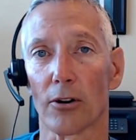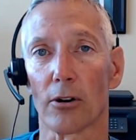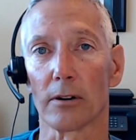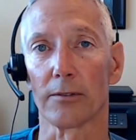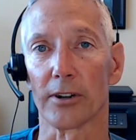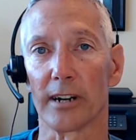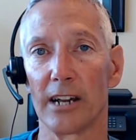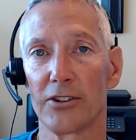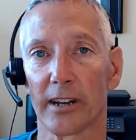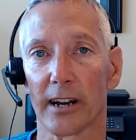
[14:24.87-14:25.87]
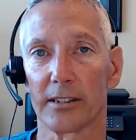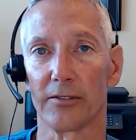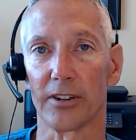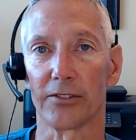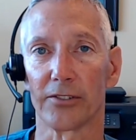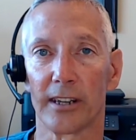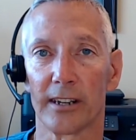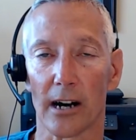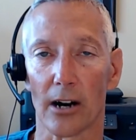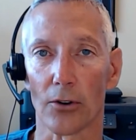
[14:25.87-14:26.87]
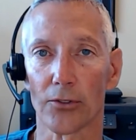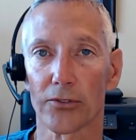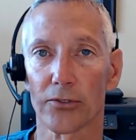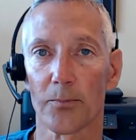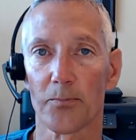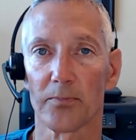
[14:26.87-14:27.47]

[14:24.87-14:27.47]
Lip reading: all of their hedging activities in-house,